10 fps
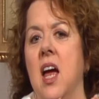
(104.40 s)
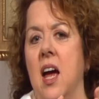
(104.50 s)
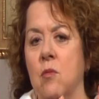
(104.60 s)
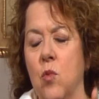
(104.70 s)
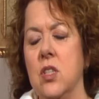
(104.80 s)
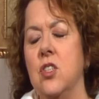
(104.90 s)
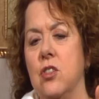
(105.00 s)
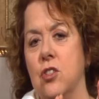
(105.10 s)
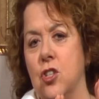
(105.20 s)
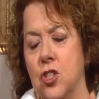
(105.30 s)
and once
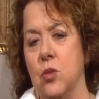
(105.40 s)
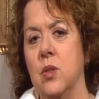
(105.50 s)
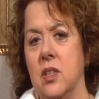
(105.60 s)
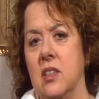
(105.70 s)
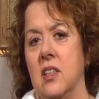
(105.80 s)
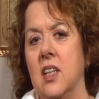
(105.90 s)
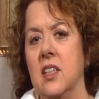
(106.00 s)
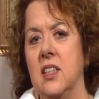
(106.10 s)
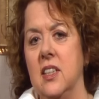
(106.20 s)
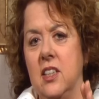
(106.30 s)
you're sure
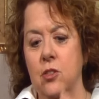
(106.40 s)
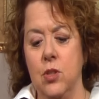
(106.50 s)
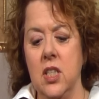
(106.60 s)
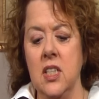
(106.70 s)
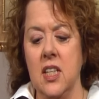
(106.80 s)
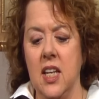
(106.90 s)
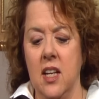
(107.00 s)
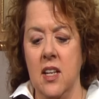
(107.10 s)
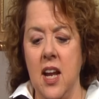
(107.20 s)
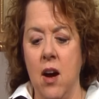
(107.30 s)
that you didn't get
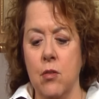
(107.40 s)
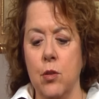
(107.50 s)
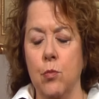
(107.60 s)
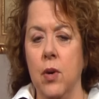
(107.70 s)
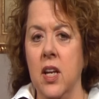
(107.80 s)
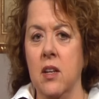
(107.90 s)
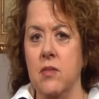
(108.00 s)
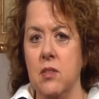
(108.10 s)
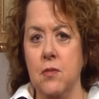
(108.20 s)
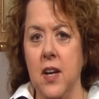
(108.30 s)
an outer ring of
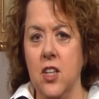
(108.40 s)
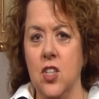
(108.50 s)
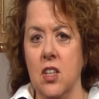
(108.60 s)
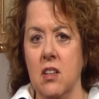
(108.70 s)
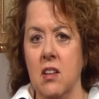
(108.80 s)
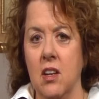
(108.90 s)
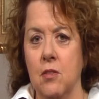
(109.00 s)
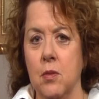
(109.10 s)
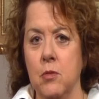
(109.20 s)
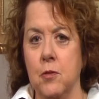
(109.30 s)
infection
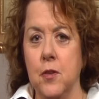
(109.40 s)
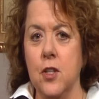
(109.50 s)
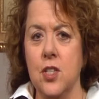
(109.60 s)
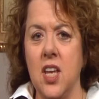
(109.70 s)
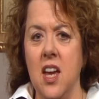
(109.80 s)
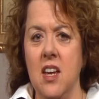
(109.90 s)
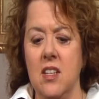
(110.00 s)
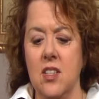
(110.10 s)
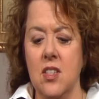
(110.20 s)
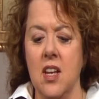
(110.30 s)
from the first
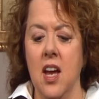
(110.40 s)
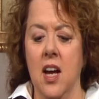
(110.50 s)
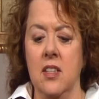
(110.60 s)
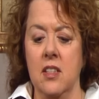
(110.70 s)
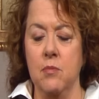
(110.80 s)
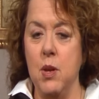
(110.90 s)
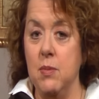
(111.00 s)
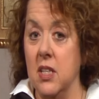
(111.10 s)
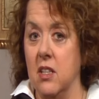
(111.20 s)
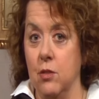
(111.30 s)
case, and then maybe
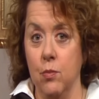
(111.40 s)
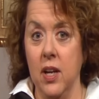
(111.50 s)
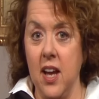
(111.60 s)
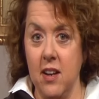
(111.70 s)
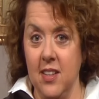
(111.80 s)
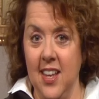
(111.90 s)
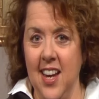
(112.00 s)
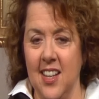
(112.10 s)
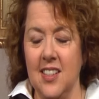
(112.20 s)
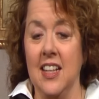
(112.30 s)
another ring out of
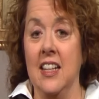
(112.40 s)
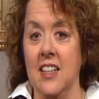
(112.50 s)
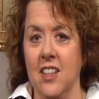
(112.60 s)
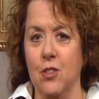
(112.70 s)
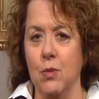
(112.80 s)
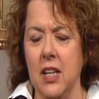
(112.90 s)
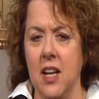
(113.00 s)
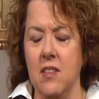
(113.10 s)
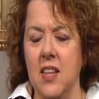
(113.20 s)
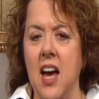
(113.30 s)
that, and another ring out
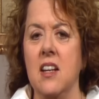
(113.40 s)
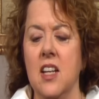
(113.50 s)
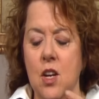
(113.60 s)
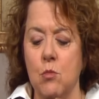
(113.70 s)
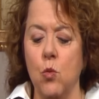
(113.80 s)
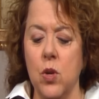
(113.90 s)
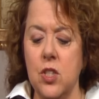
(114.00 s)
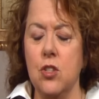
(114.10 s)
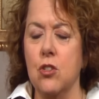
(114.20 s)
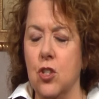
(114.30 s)
of that, but
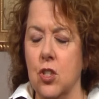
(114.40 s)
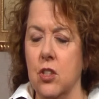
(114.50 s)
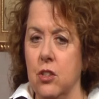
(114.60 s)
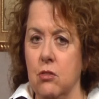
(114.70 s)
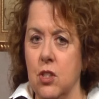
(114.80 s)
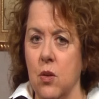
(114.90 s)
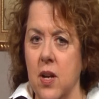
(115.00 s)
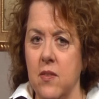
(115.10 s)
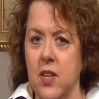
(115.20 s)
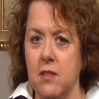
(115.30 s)
once you're sure you don't
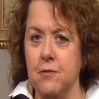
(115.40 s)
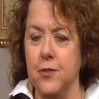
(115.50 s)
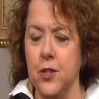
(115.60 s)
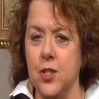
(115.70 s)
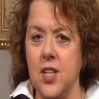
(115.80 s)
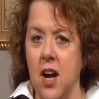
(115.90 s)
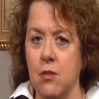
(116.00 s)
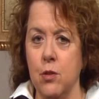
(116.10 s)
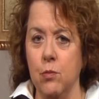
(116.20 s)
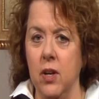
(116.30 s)
have that first
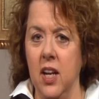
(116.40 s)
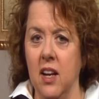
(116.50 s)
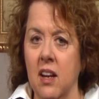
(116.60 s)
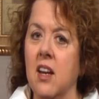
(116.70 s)
outer ring,